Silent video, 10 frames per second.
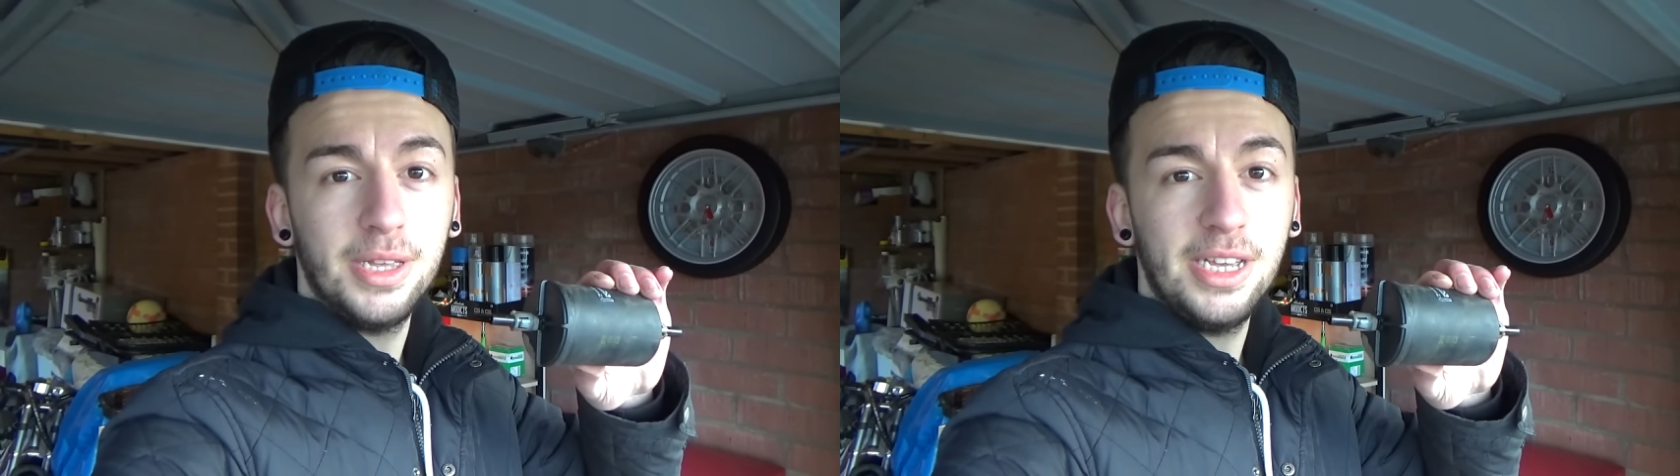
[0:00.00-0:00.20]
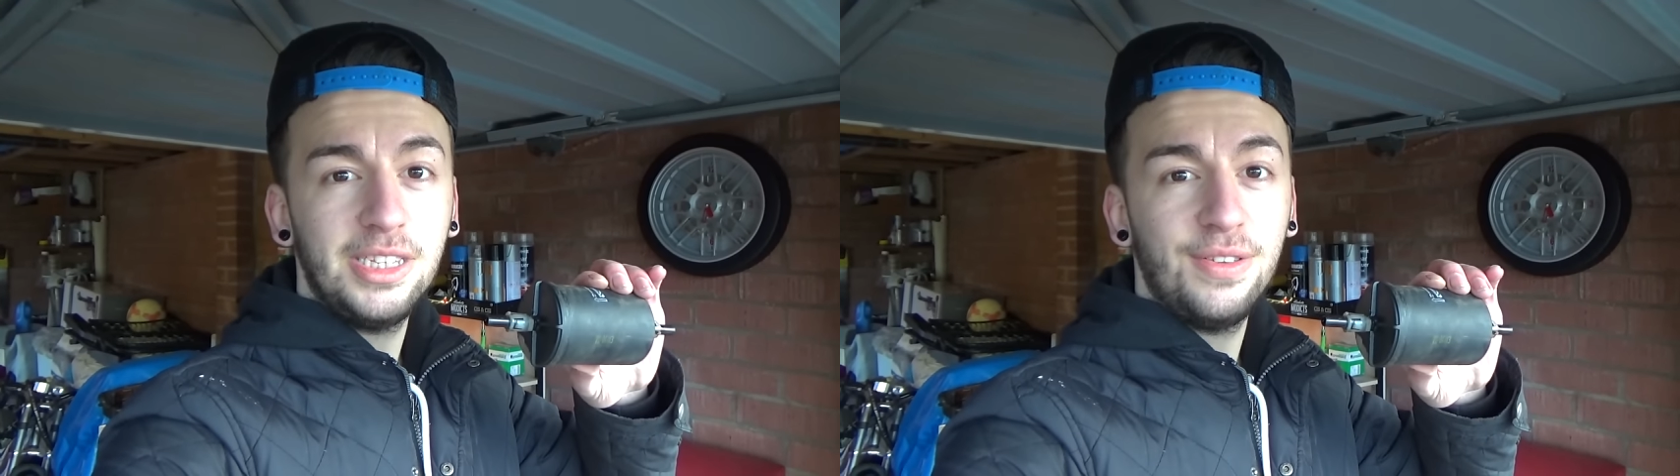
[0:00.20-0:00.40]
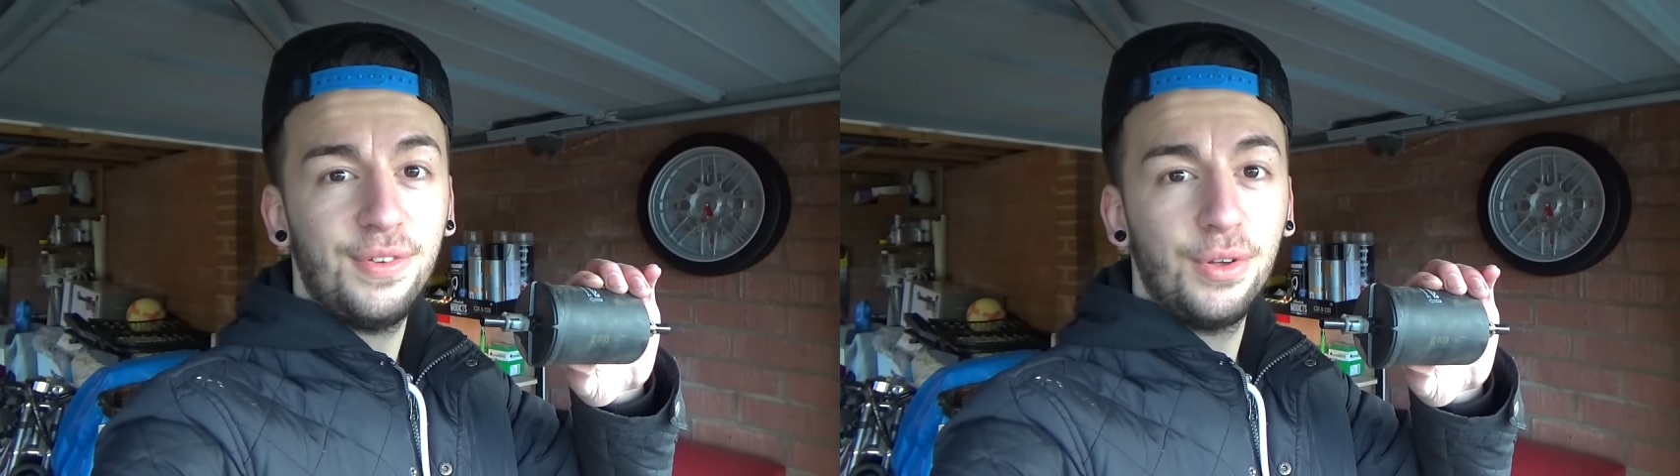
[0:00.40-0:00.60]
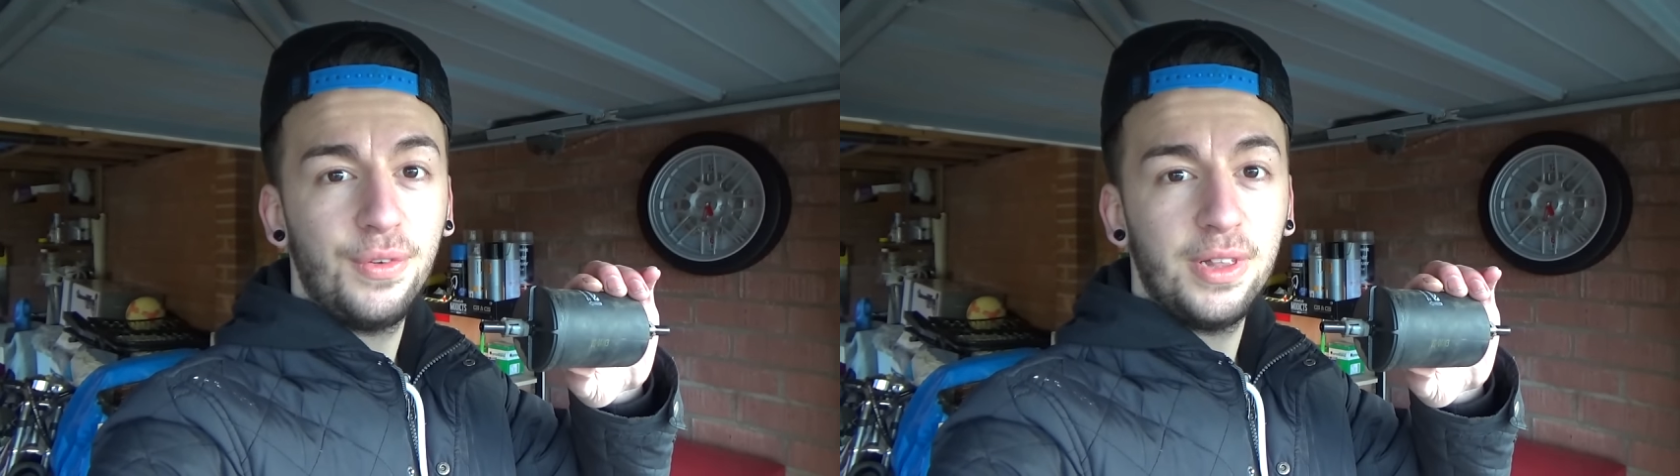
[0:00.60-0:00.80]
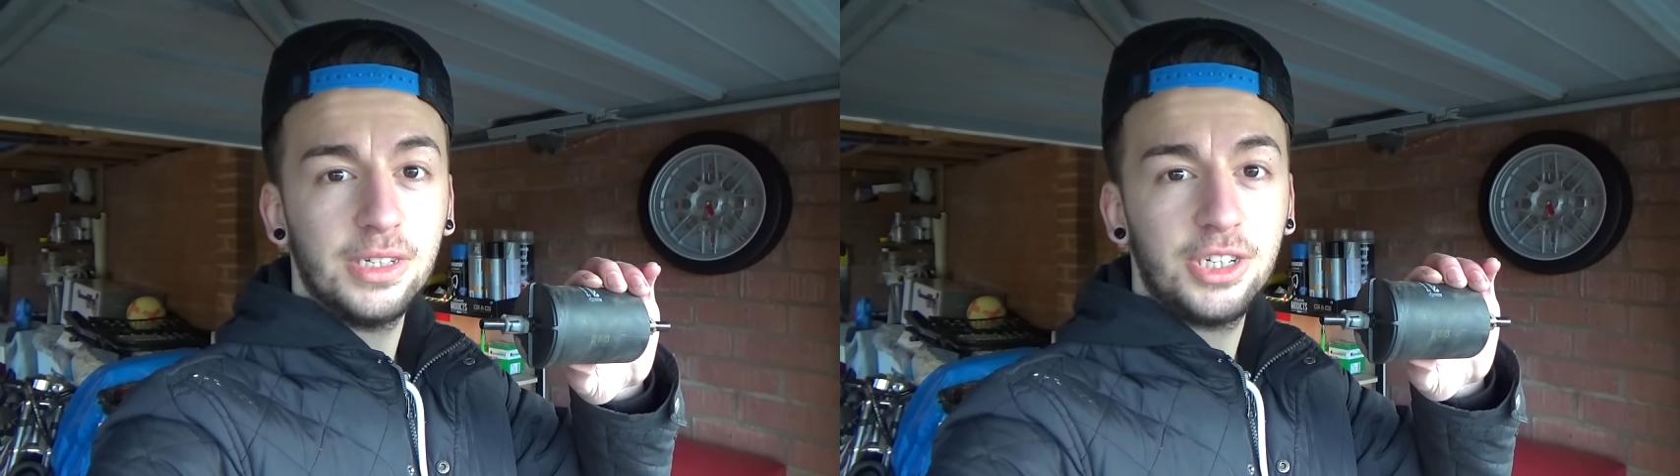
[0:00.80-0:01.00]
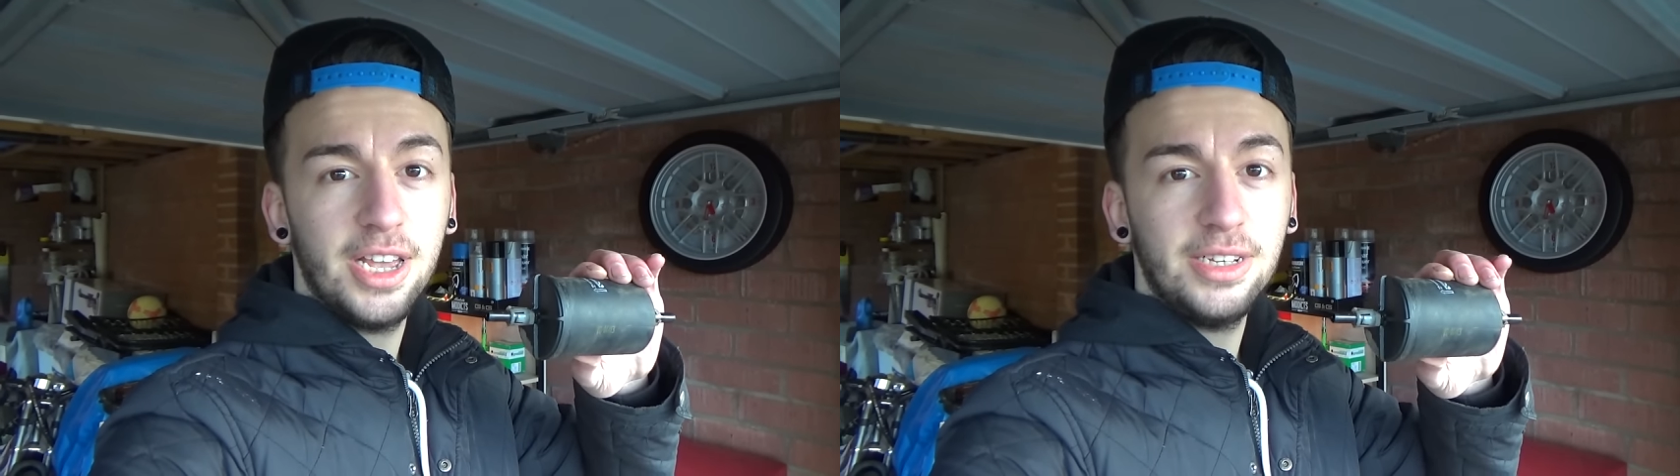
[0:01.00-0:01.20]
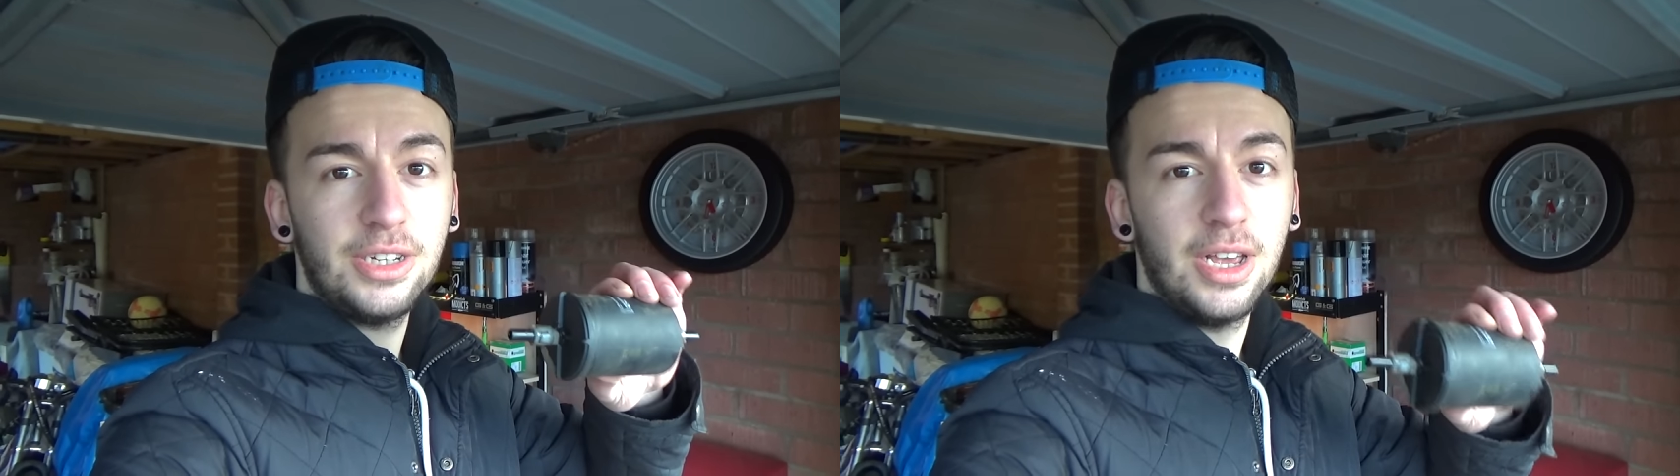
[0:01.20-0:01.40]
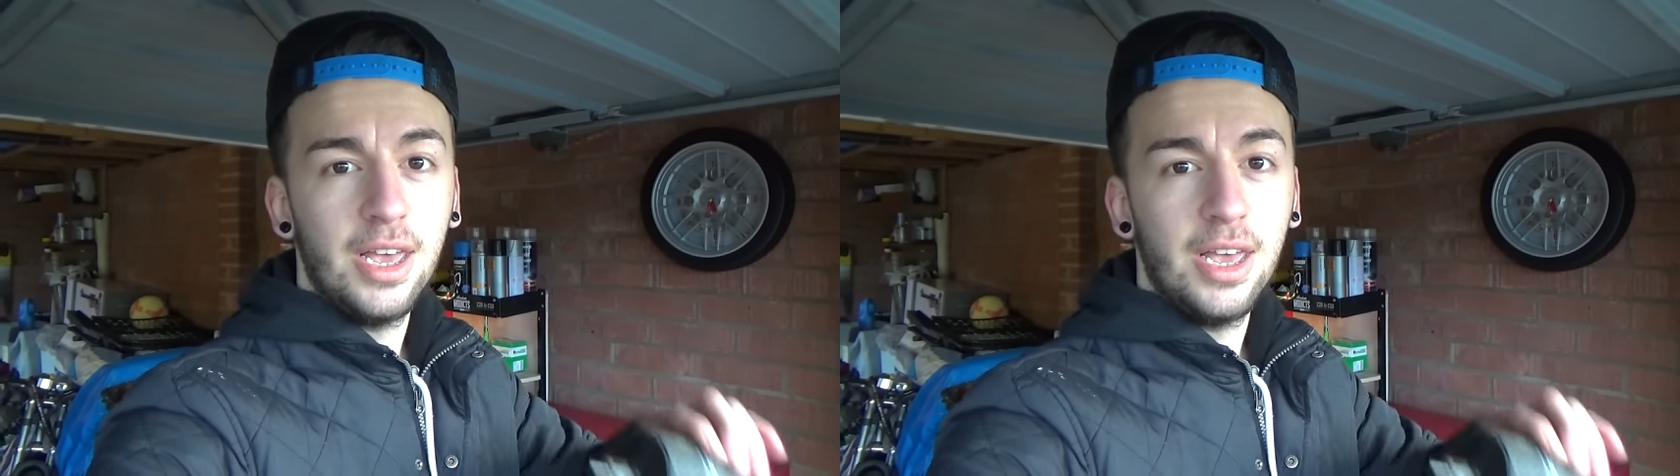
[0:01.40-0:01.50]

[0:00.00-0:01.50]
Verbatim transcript: easy fuel filter change.